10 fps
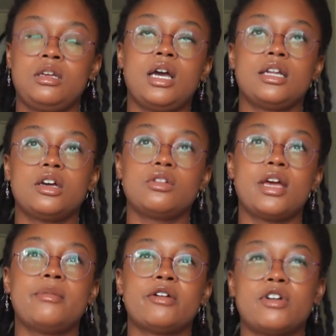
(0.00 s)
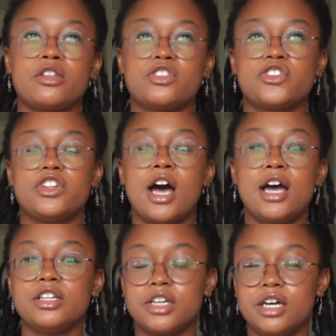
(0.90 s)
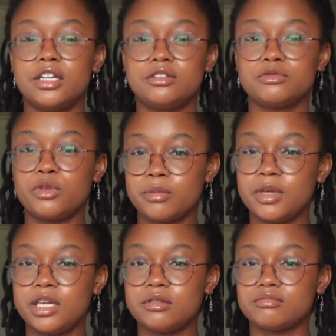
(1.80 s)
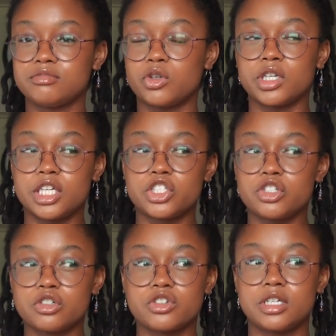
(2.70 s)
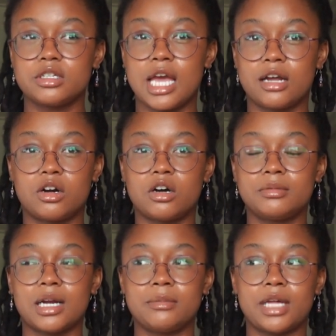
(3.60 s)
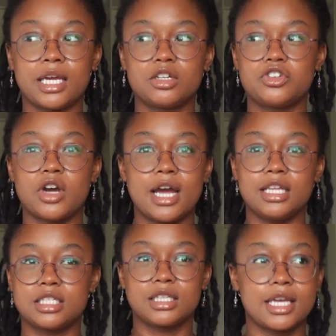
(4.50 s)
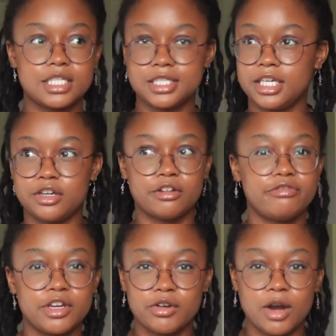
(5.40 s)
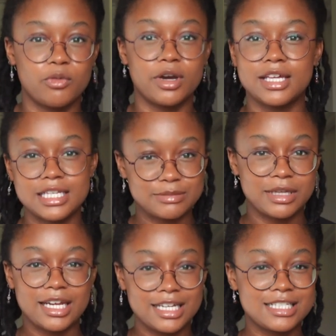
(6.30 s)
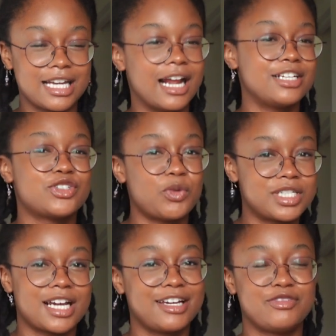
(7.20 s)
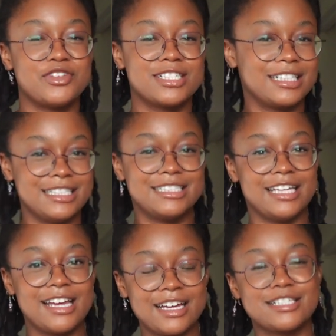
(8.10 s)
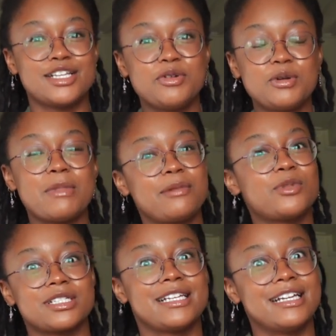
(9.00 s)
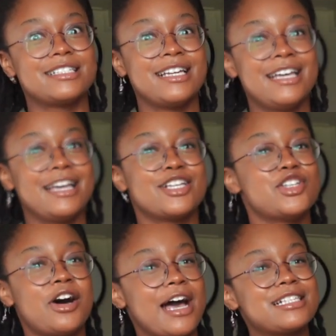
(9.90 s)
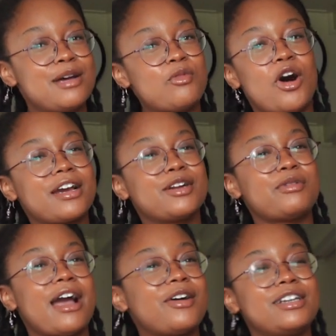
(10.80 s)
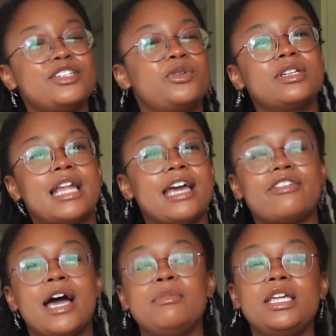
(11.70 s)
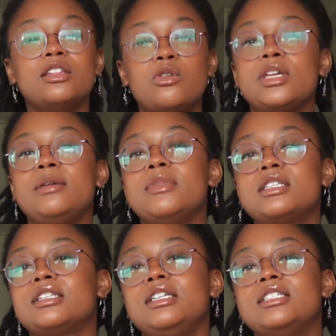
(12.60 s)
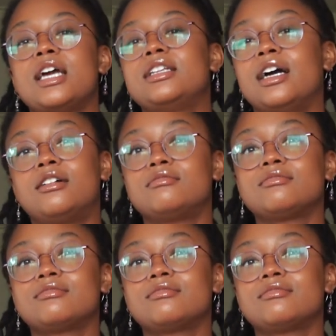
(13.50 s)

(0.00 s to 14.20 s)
my father is not done with me or his children at all, but I'm like trying to like sit here and figure out what his plan is, and I just wish I could physically see it, because then it would make more sense. Because y'all, as I'm walking around and doing life, I be low-key mentally checked out,